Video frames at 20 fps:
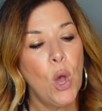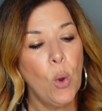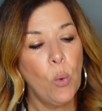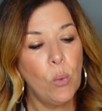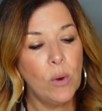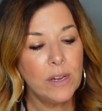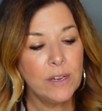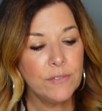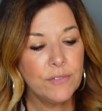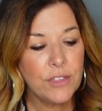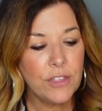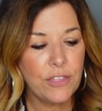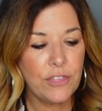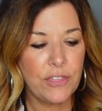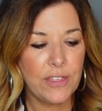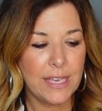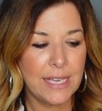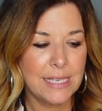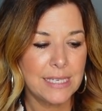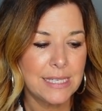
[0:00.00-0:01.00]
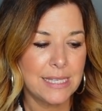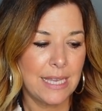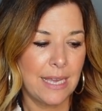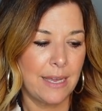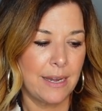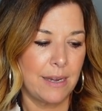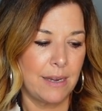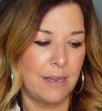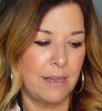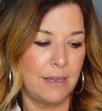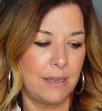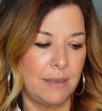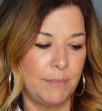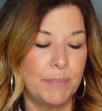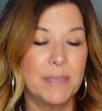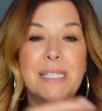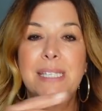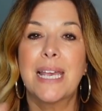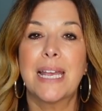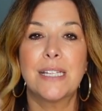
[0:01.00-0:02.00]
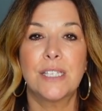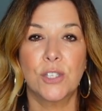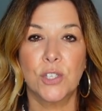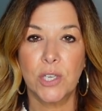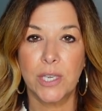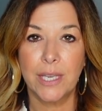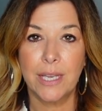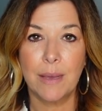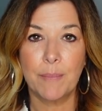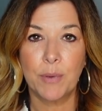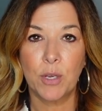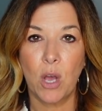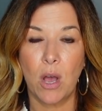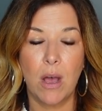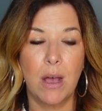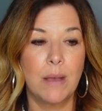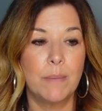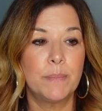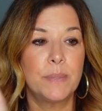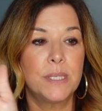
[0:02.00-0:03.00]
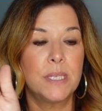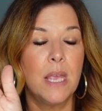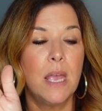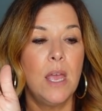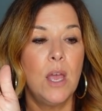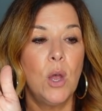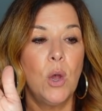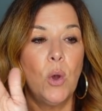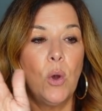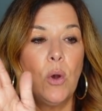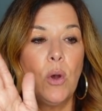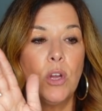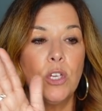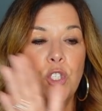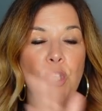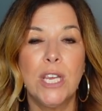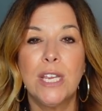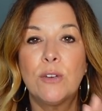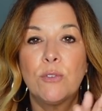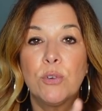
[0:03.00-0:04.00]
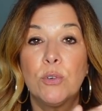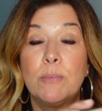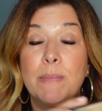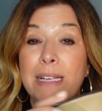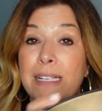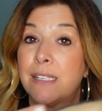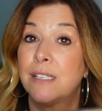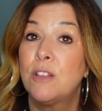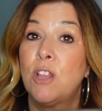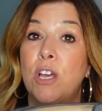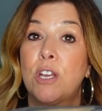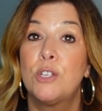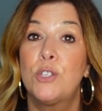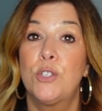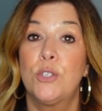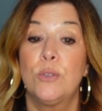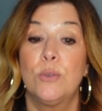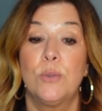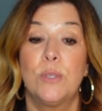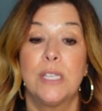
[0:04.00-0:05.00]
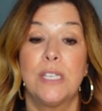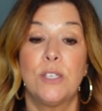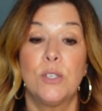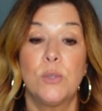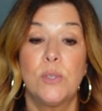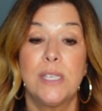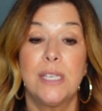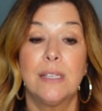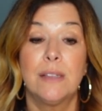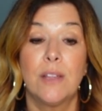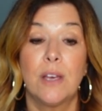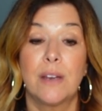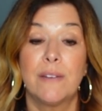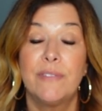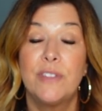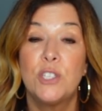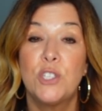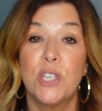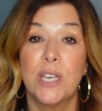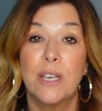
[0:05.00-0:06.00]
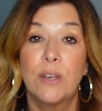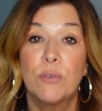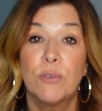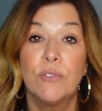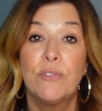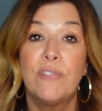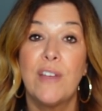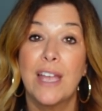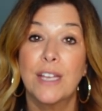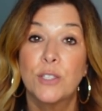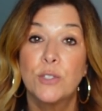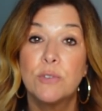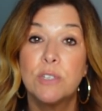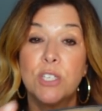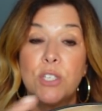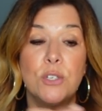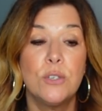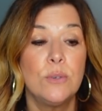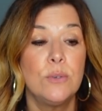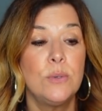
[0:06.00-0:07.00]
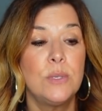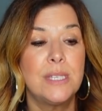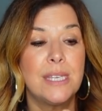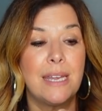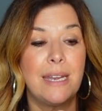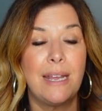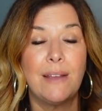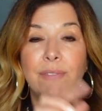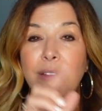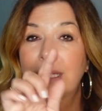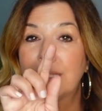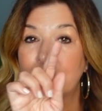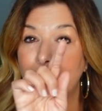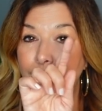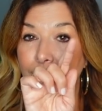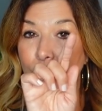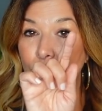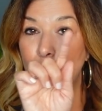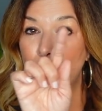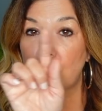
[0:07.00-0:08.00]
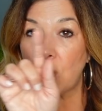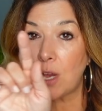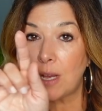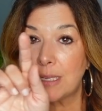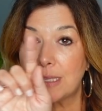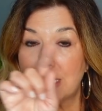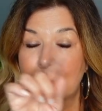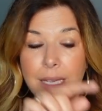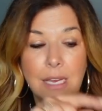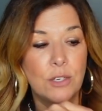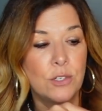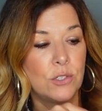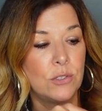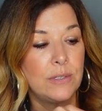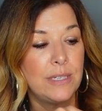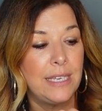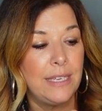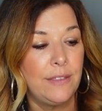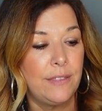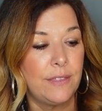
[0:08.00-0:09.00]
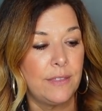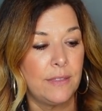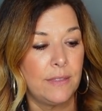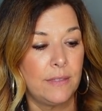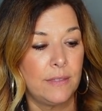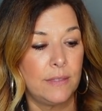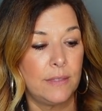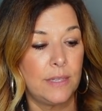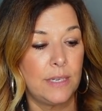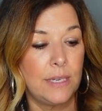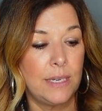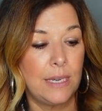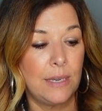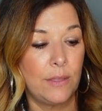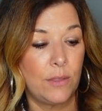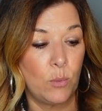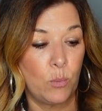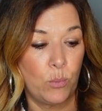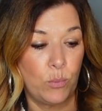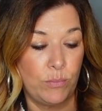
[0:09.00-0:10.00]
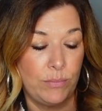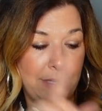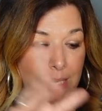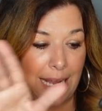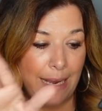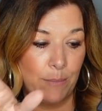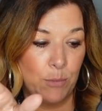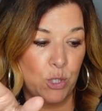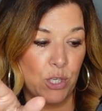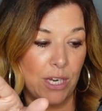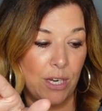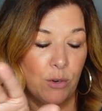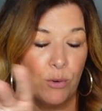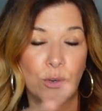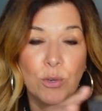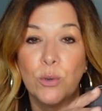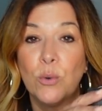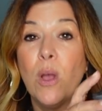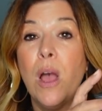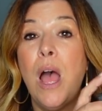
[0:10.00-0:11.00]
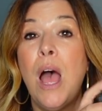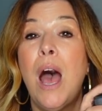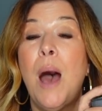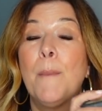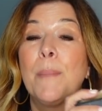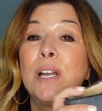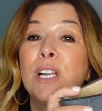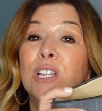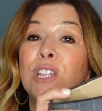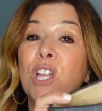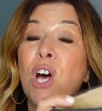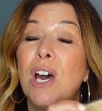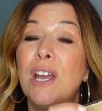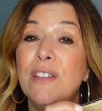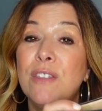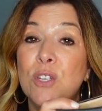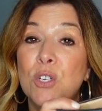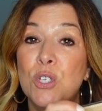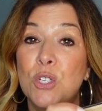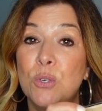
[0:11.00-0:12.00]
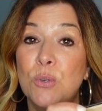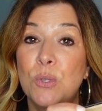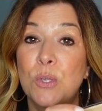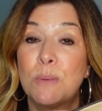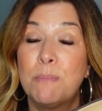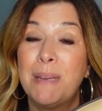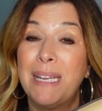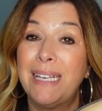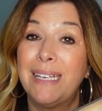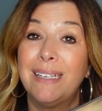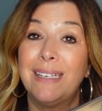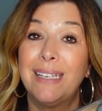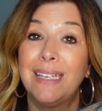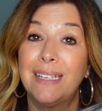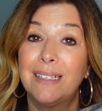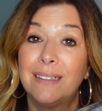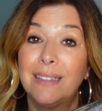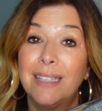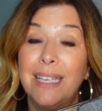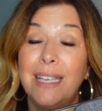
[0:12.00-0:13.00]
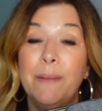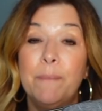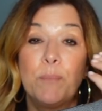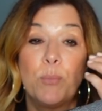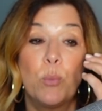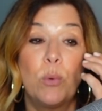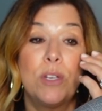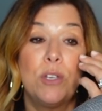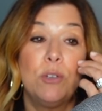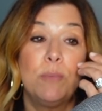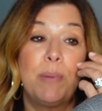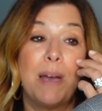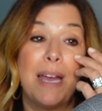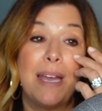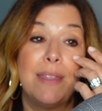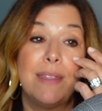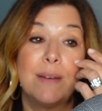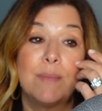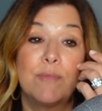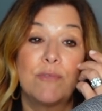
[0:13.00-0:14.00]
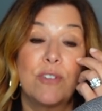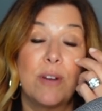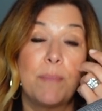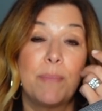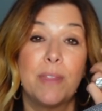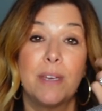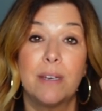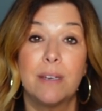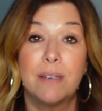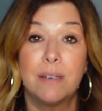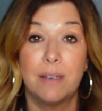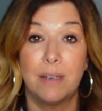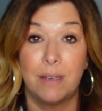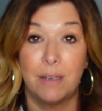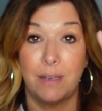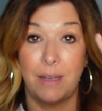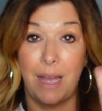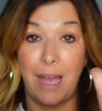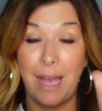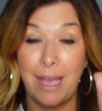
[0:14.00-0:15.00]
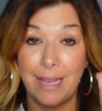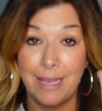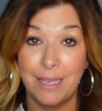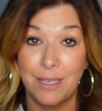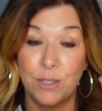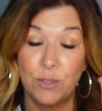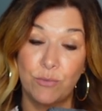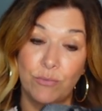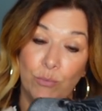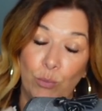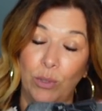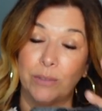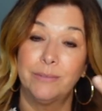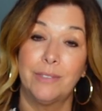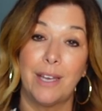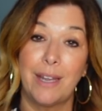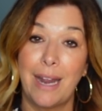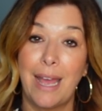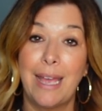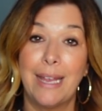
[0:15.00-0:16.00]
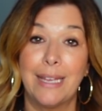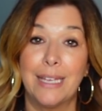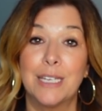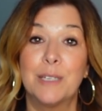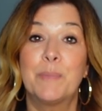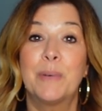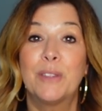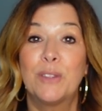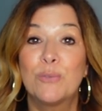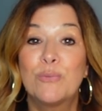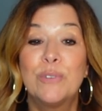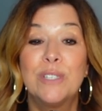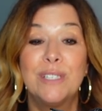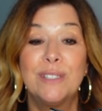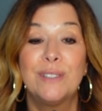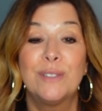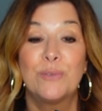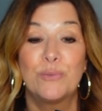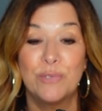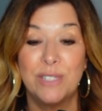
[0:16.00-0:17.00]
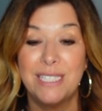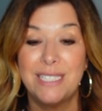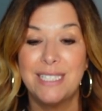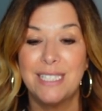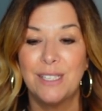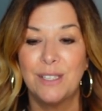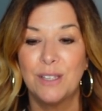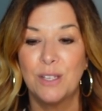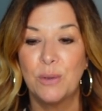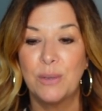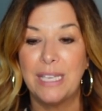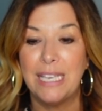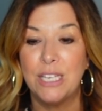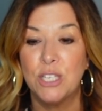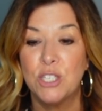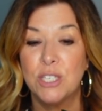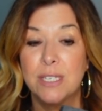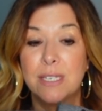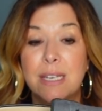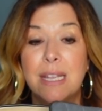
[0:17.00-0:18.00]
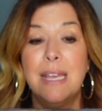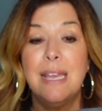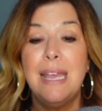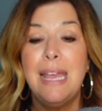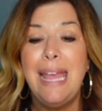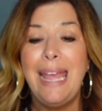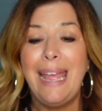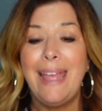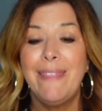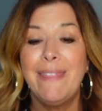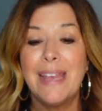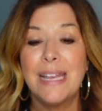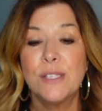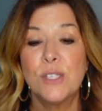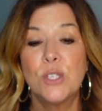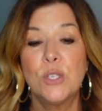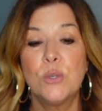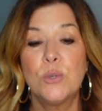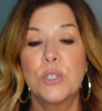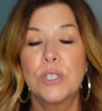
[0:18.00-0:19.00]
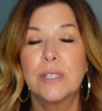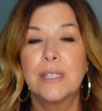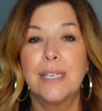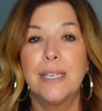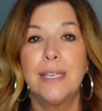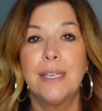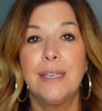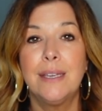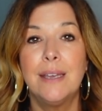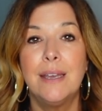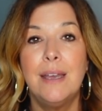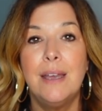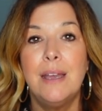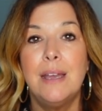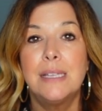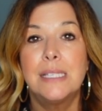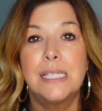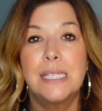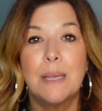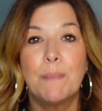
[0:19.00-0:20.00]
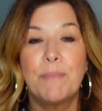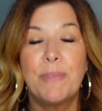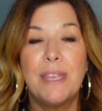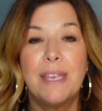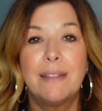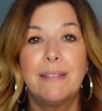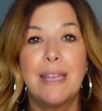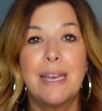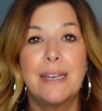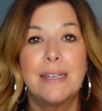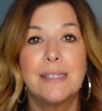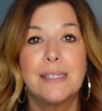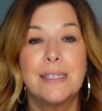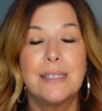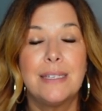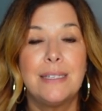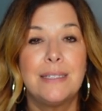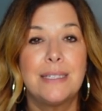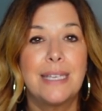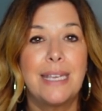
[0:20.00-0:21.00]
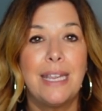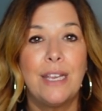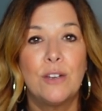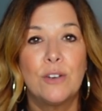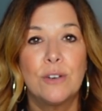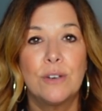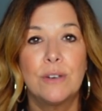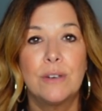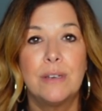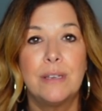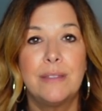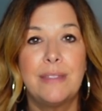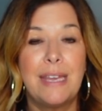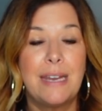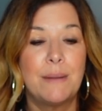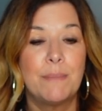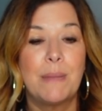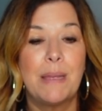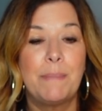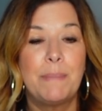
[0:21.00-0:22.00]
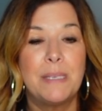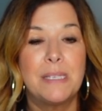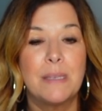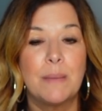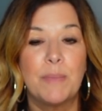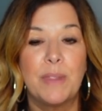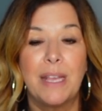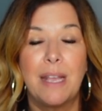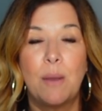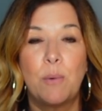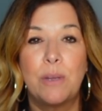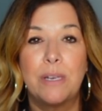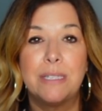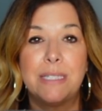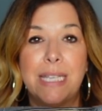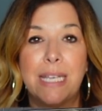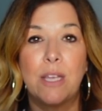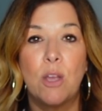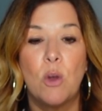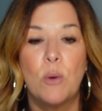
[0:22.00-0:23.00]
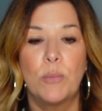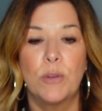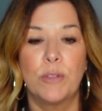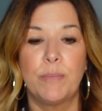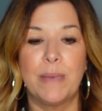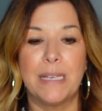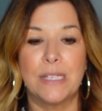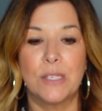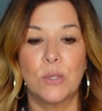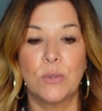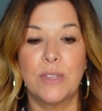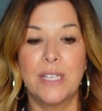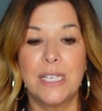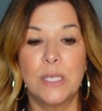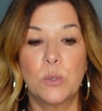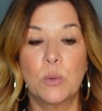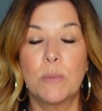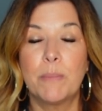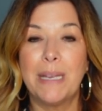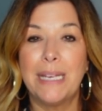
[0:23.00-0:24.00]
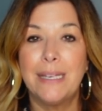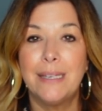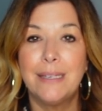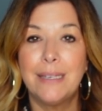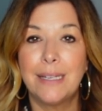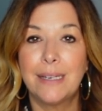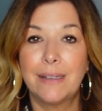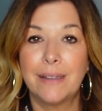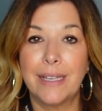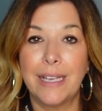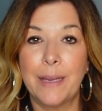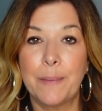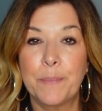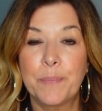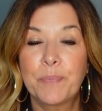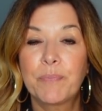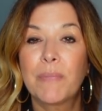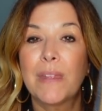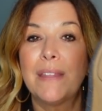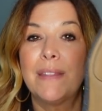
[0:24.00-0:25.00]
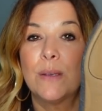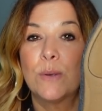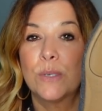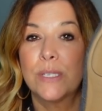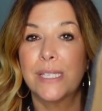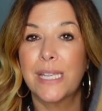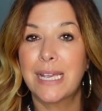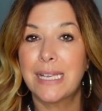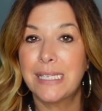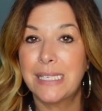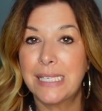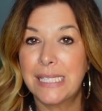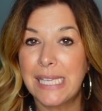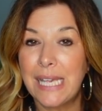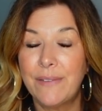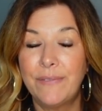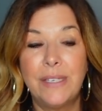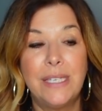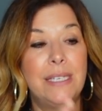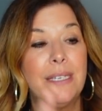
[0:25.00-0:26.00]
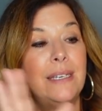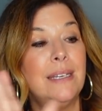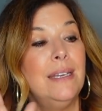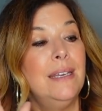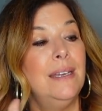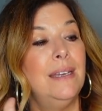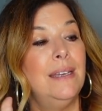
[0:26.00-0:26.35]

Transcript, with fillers: One of the things that, besides looking up comps, J Crew makes a lot of shoes, and you see a lot of the J Crew factory shoes that have like little dots underneath The, the name J Crew, but a lot of their shoes are made in Italy when you buy them from the high-end, well, not high-end, but the real retail location. And that's usually something that is an indicator that it might be something I want to take home with me. So these were made in Italy. They were size seven.